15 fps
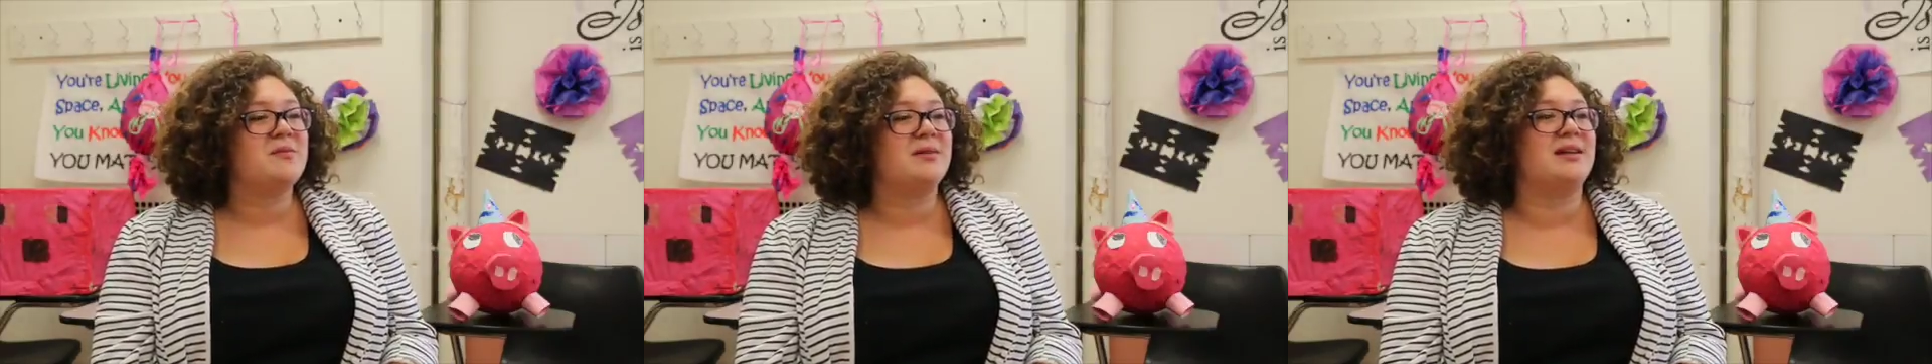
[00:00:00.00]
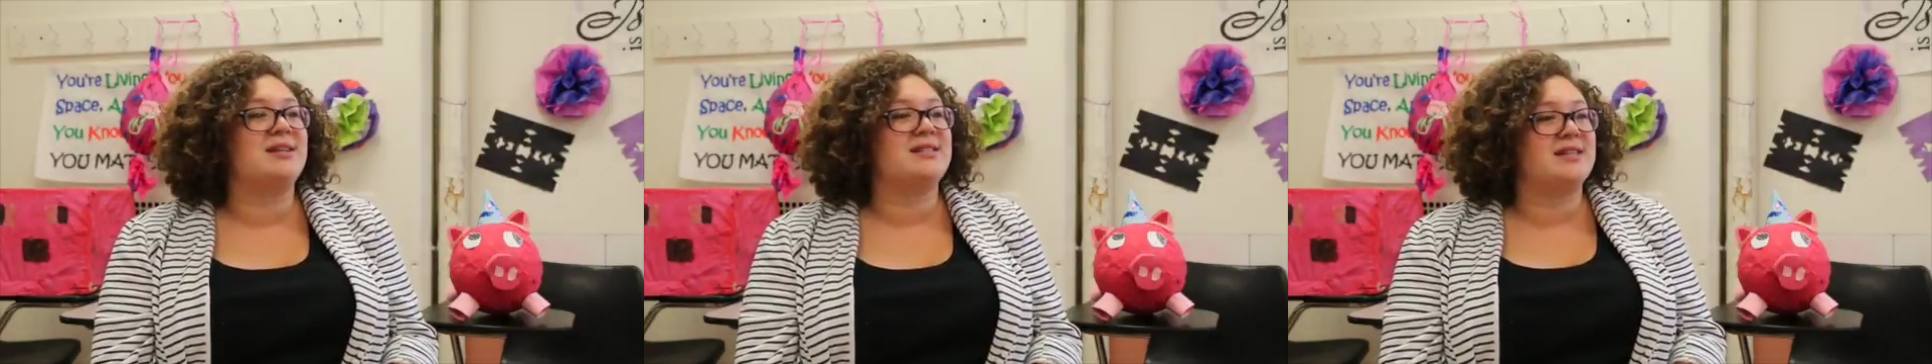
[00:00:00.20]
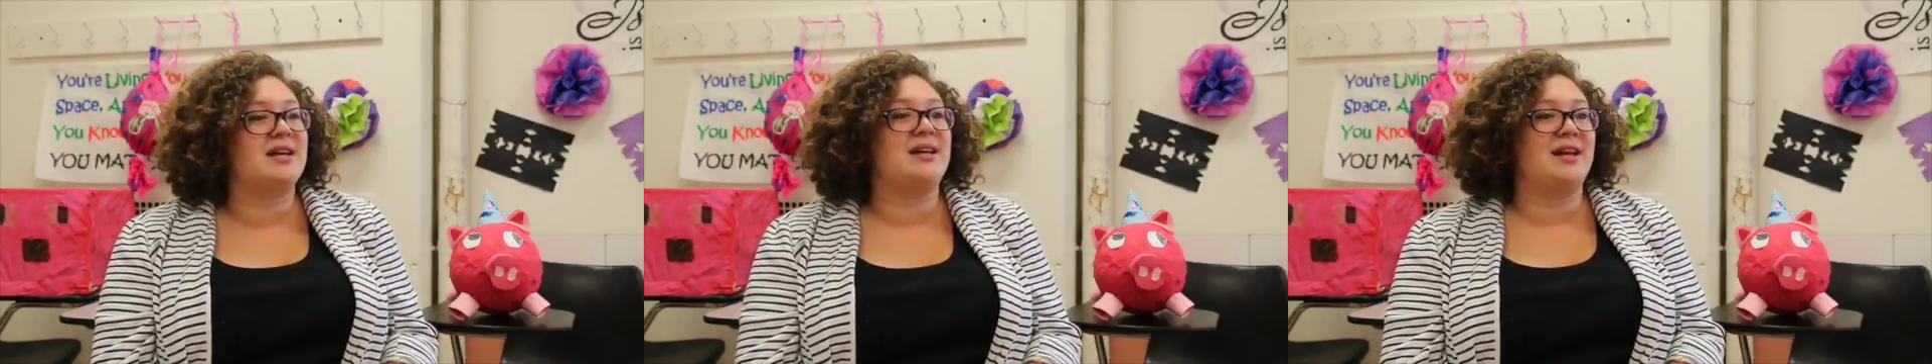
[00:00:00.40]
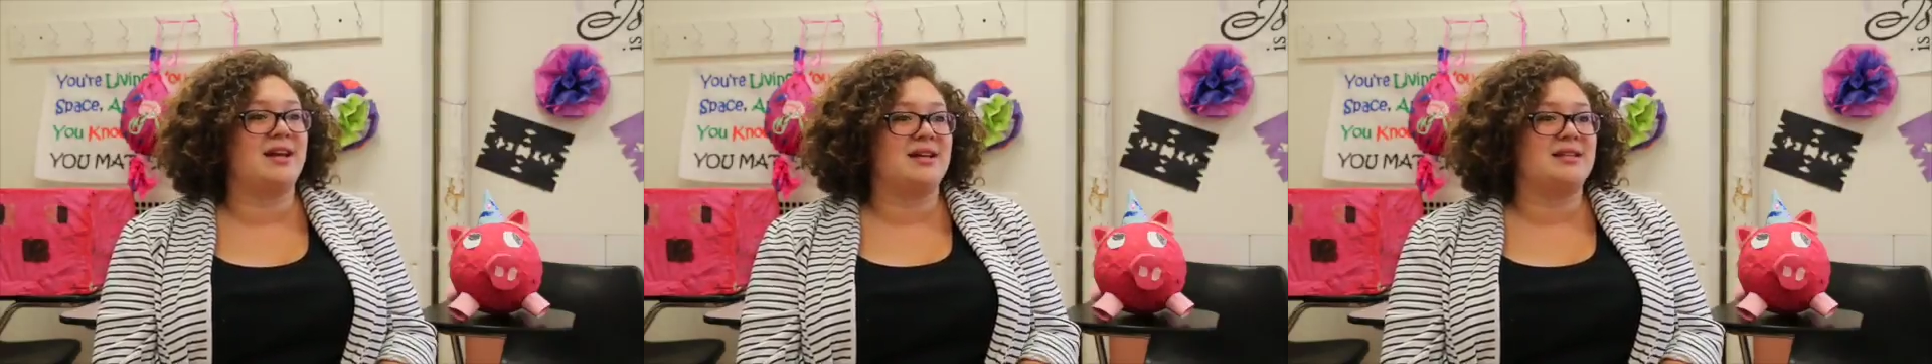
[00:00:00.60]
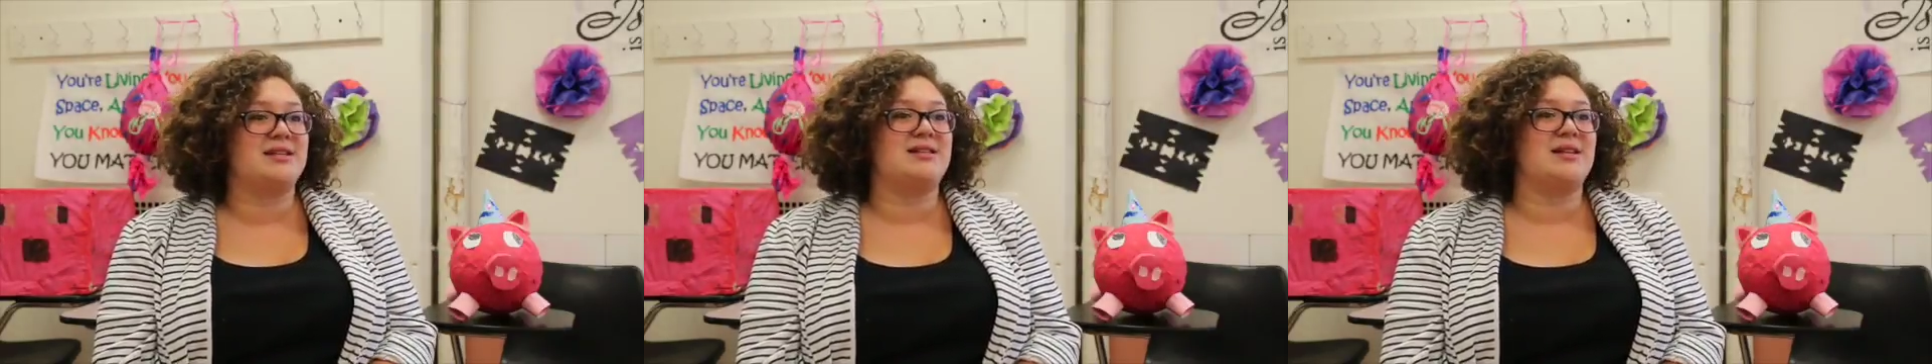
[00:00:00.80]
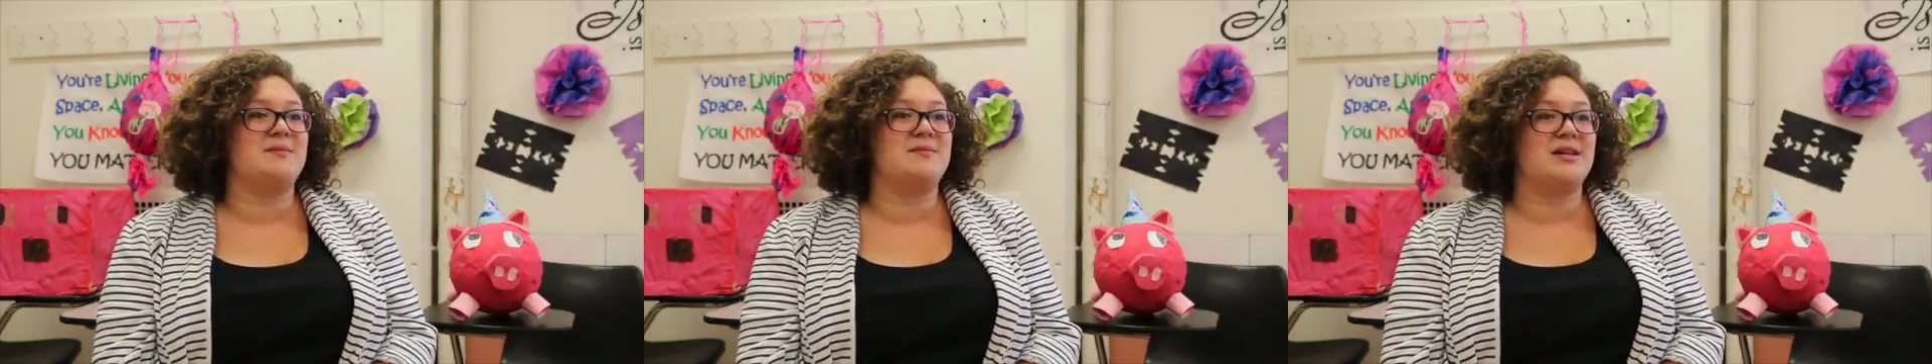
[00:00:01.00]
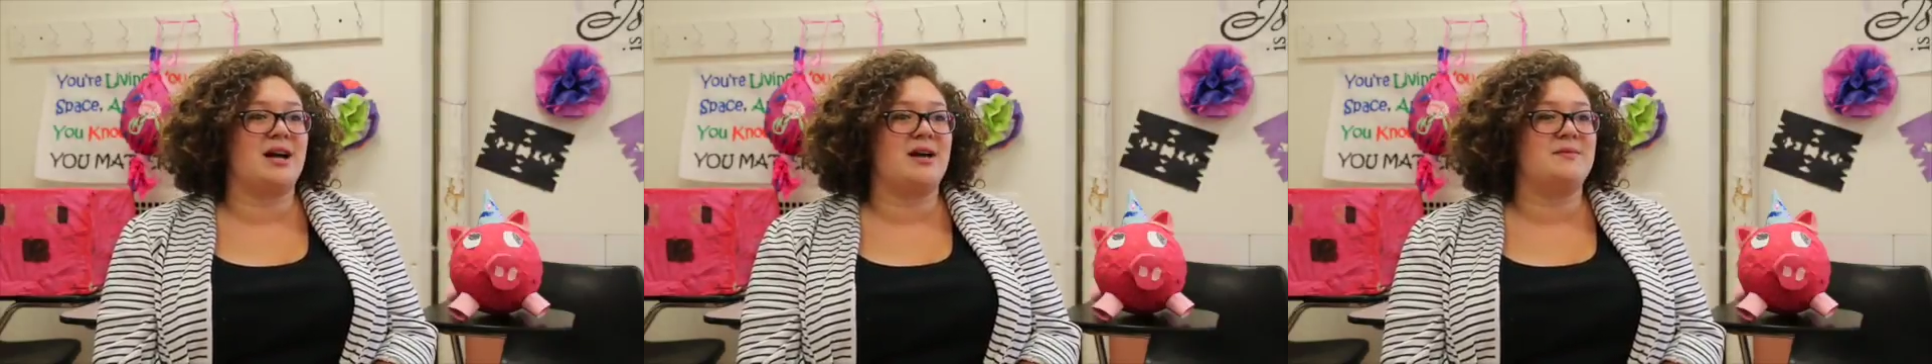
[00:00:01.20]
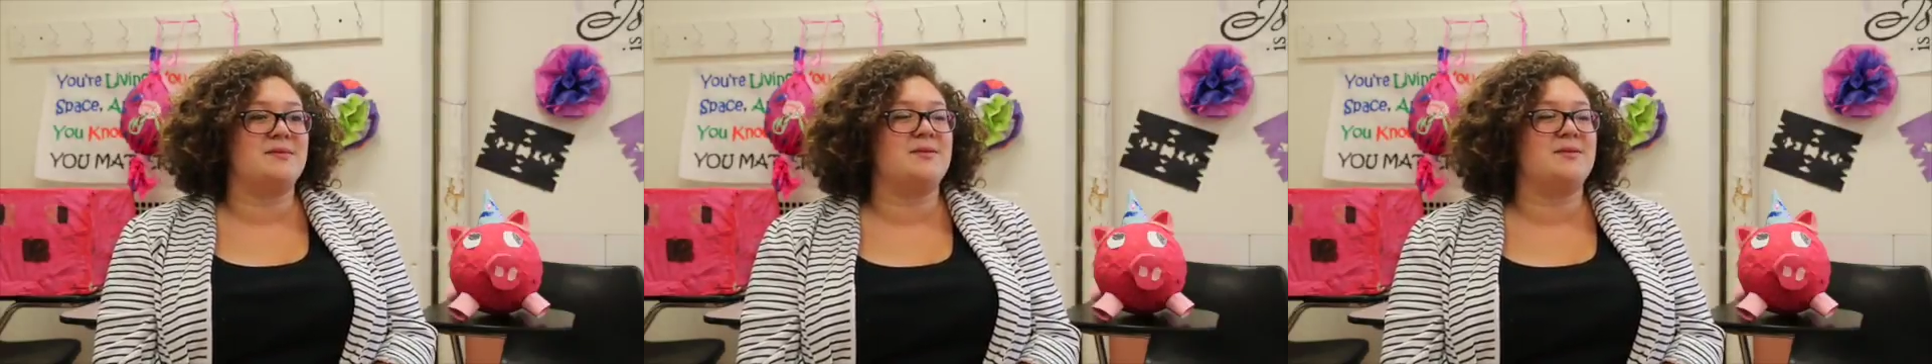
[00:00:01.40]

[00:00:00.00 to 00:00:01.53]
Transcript: but exciting at the same time.